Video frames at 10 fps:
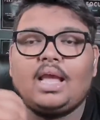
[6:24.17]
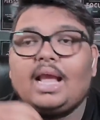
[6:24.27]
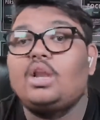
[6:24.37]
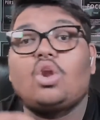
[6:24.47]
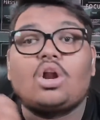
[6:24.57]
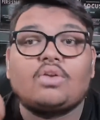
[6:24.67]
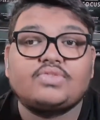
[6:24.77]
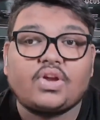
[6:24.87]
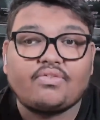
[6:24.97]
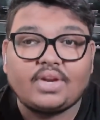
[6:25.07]
A lot of
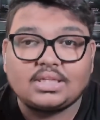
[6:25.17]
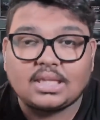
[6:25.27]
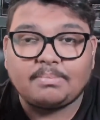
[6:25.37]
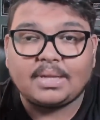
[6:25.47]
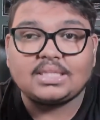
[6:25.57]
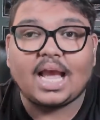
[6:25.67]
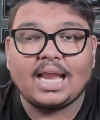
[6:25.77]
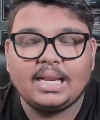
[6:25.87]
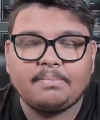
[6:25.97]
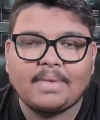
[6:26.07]
softwares are much
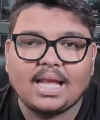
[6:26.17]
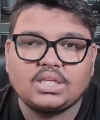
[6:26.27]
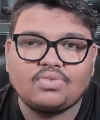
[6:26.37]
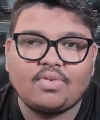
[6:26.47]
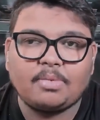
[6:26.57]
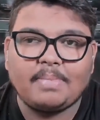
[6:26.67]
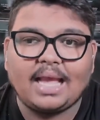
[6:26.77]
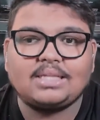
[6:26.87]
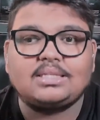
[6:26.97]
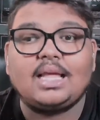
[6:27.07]
highly priced for
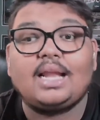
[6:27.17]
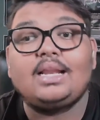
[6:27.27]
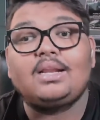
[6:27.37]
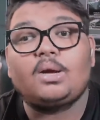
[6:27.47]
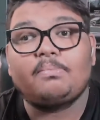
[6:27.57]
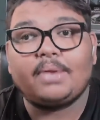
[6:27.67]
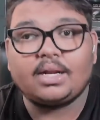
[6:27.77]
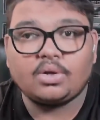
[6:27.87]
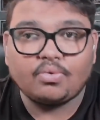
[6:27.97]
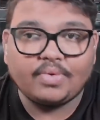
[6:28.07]
Macs than in
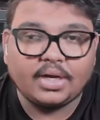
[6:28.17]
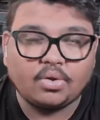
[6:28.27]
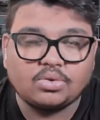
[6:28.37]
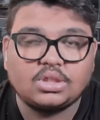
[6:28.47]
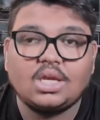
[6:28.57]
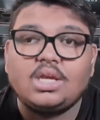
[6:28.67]
compared to Windows.